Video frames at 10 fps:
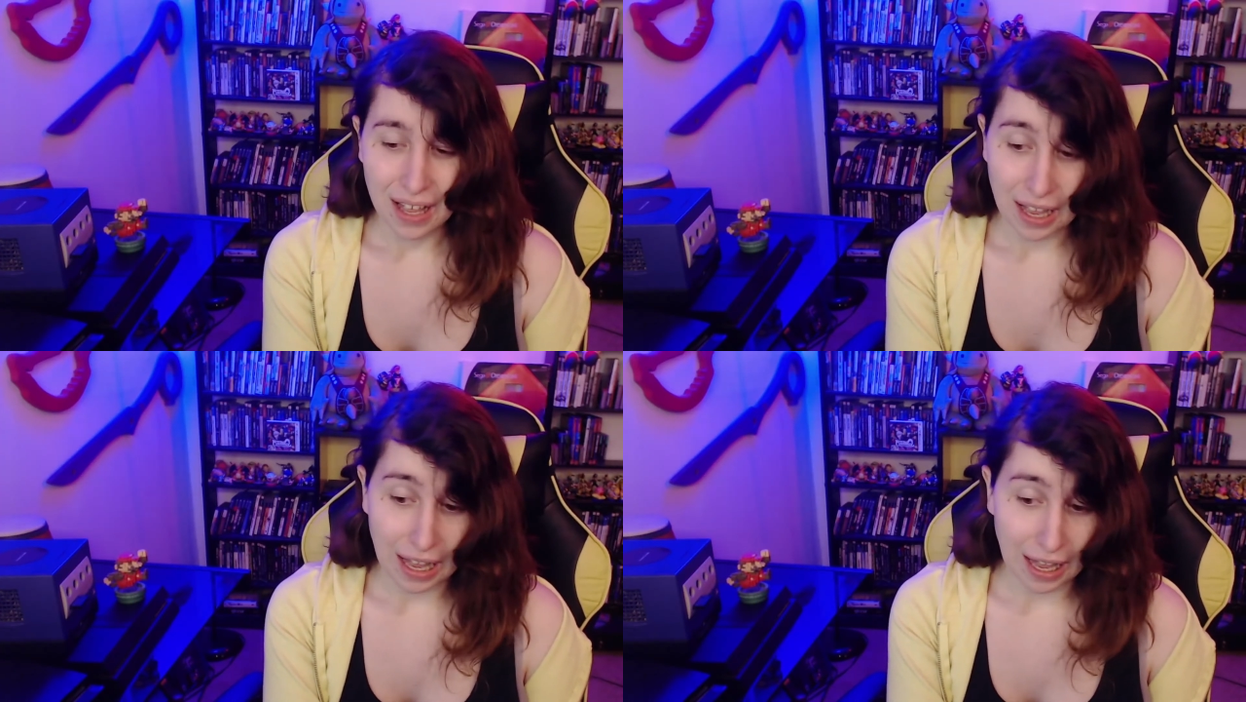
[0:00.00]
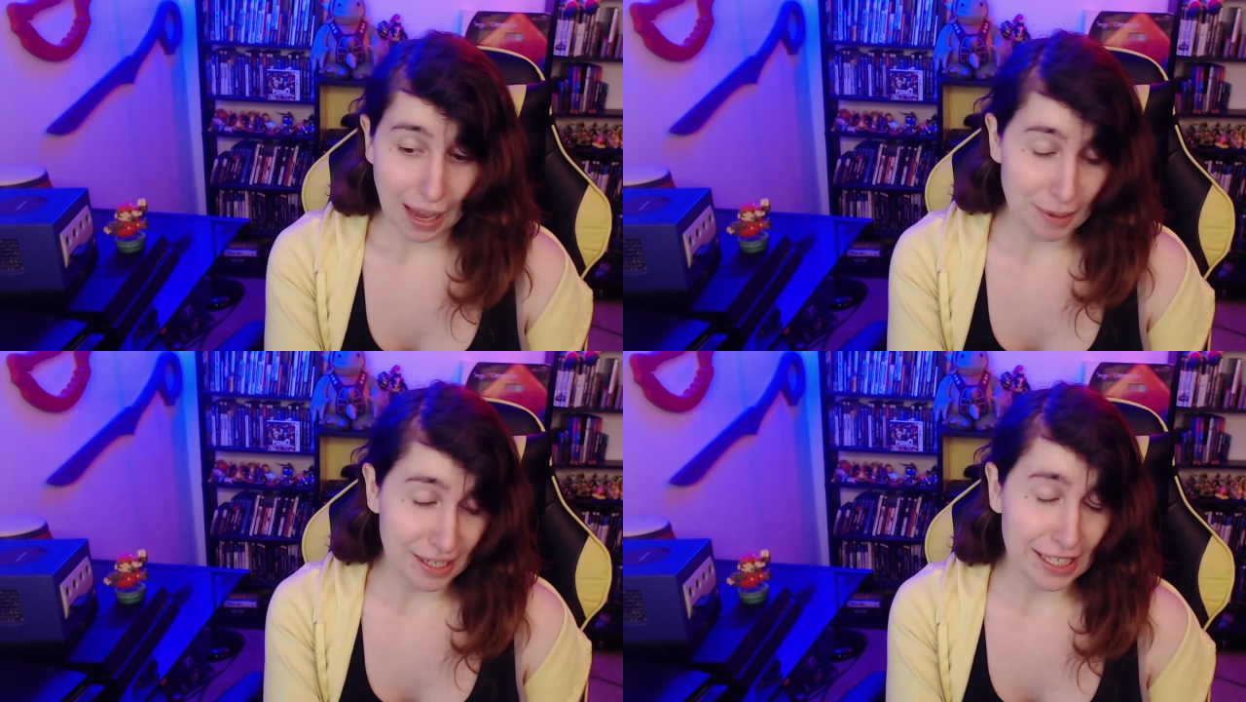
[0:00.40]
I
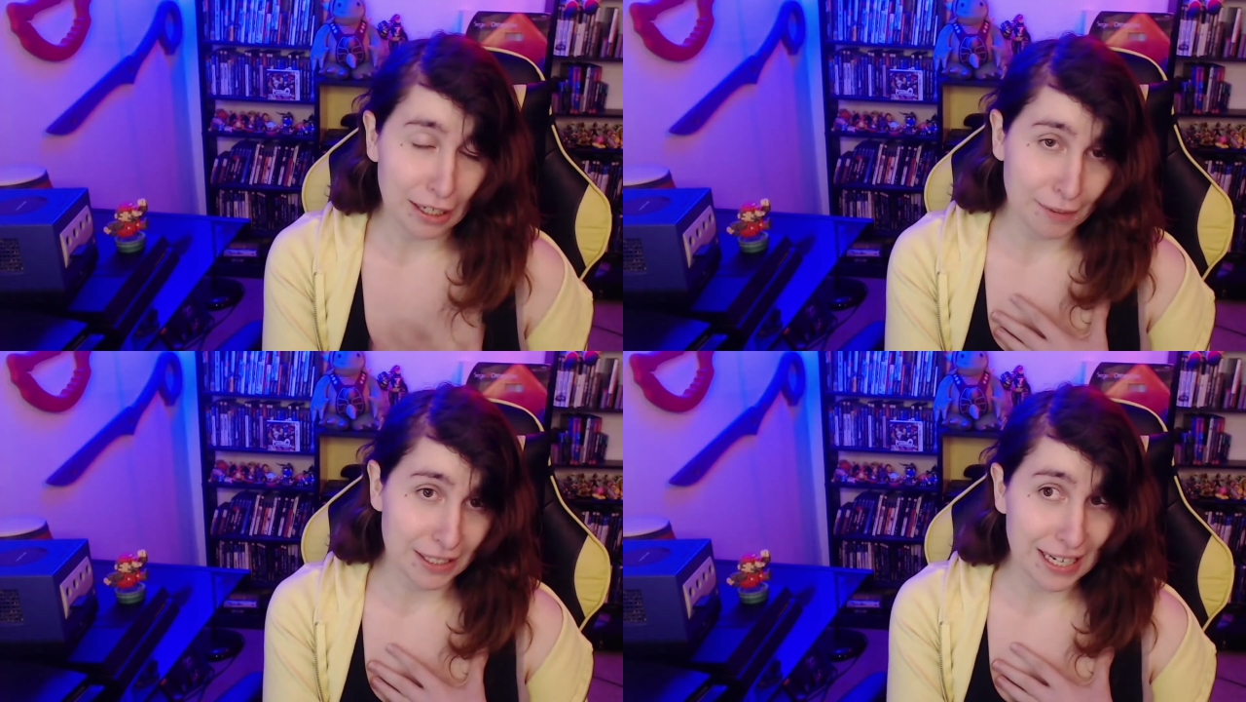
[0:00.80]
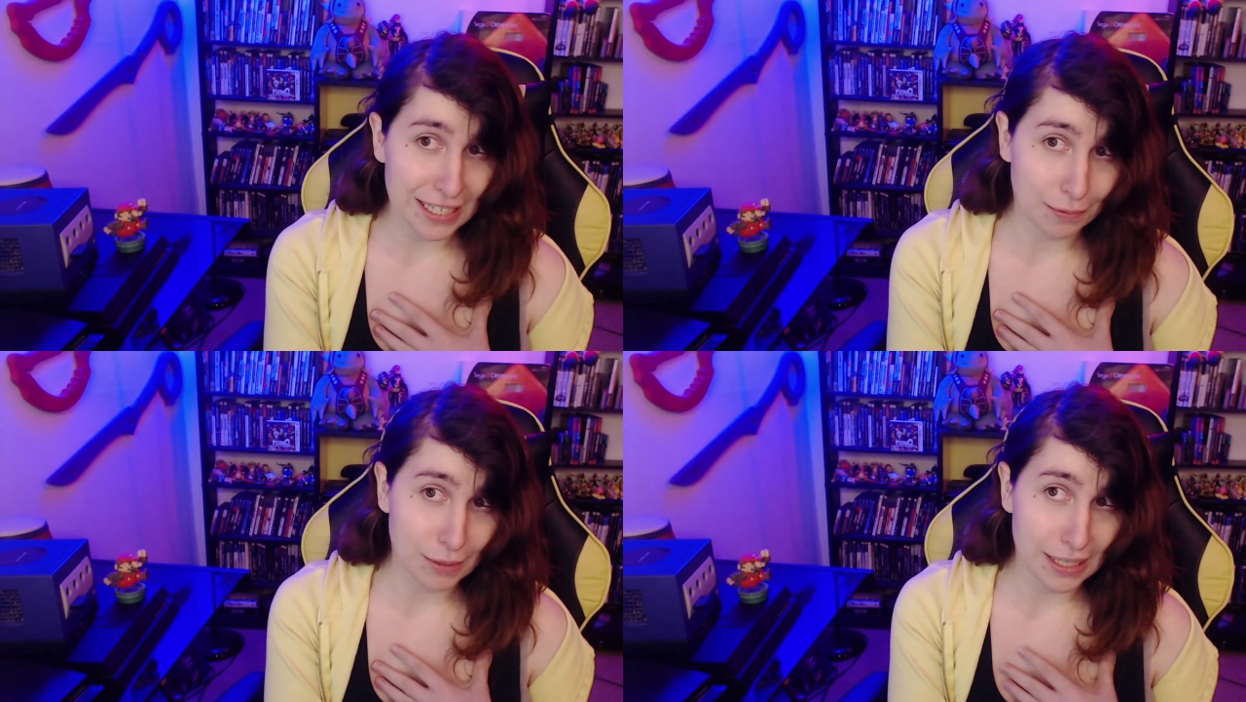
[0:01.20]
mean, here in the
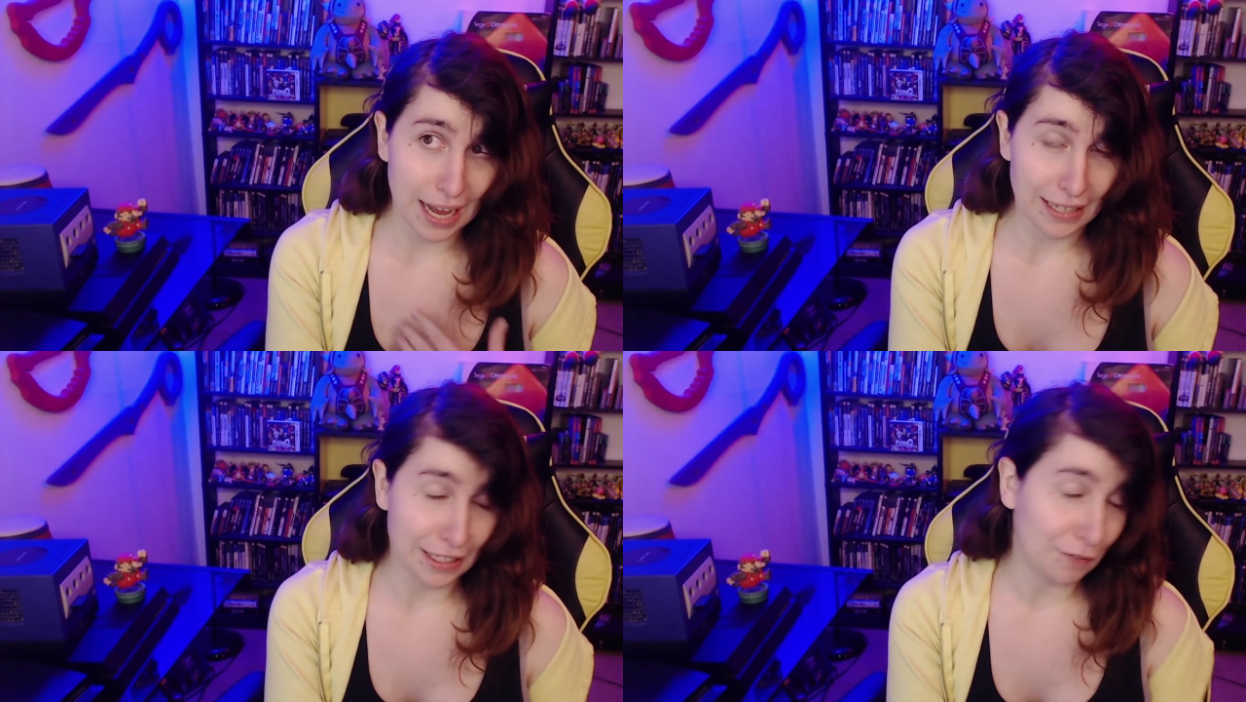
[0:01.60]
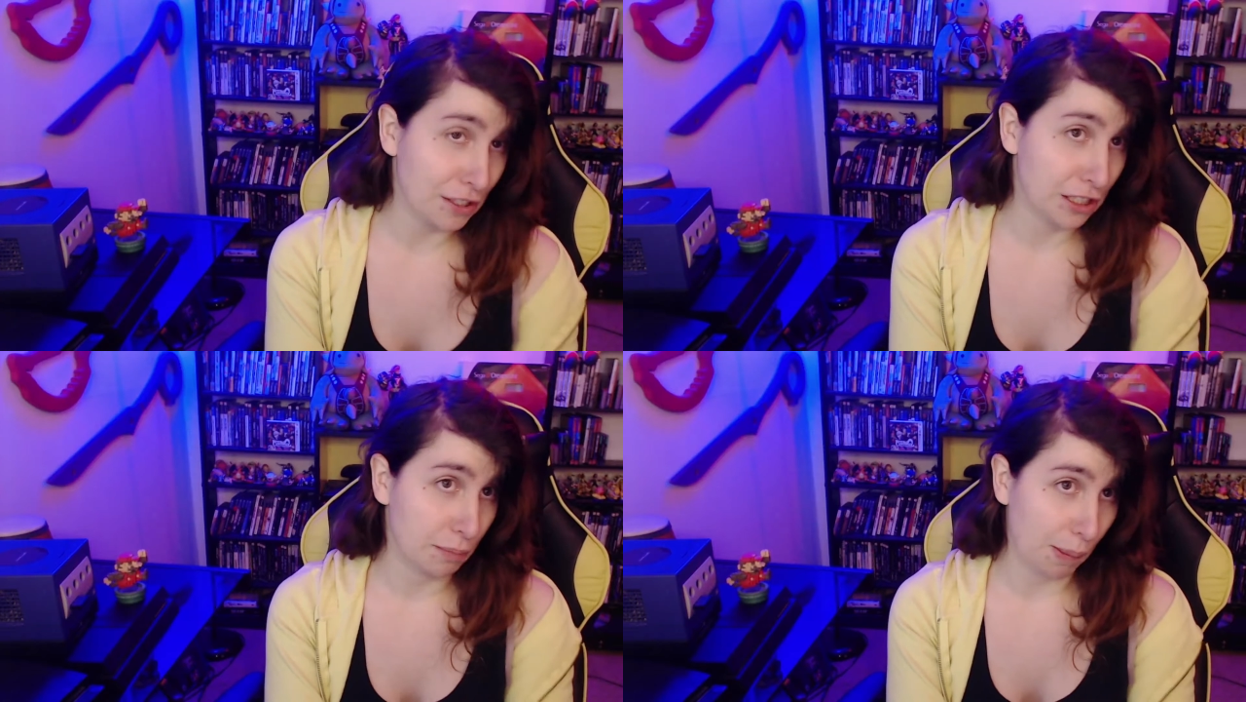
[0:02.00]
States, we got a
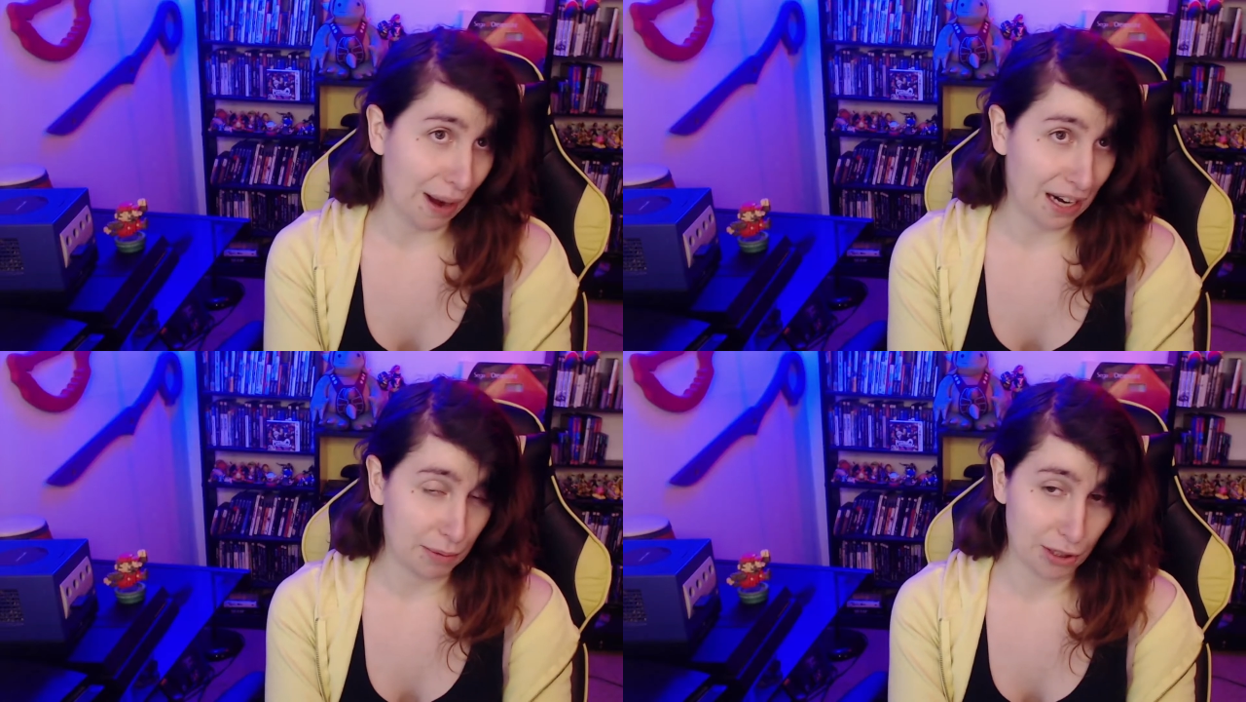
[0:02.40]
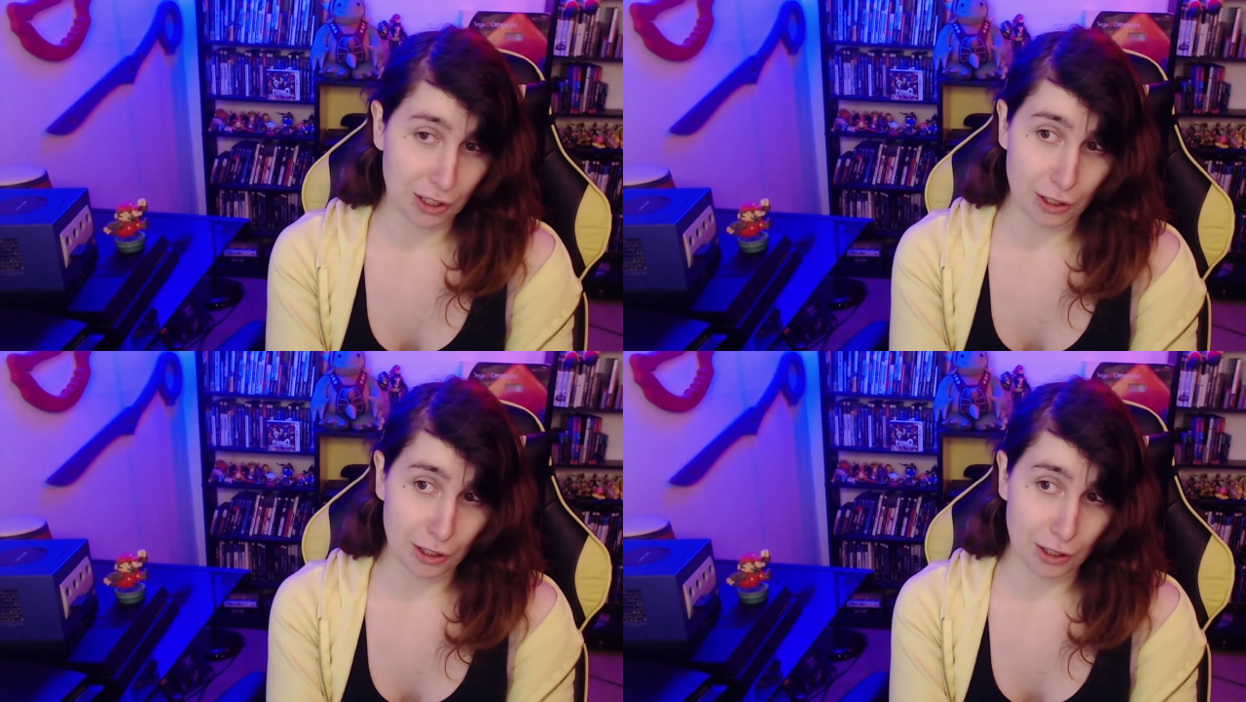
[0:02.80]
different Super Mario Bros.